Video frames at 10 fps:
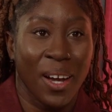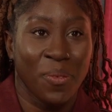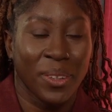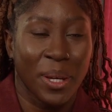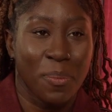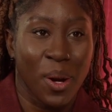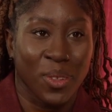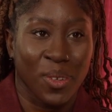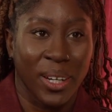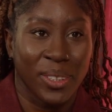think they're
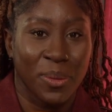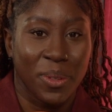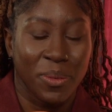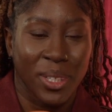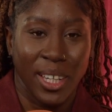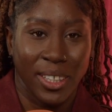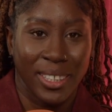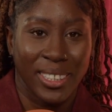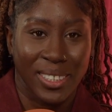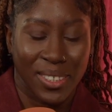both great.
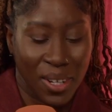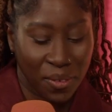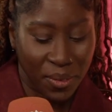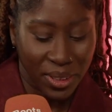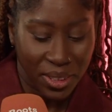This is a tough one.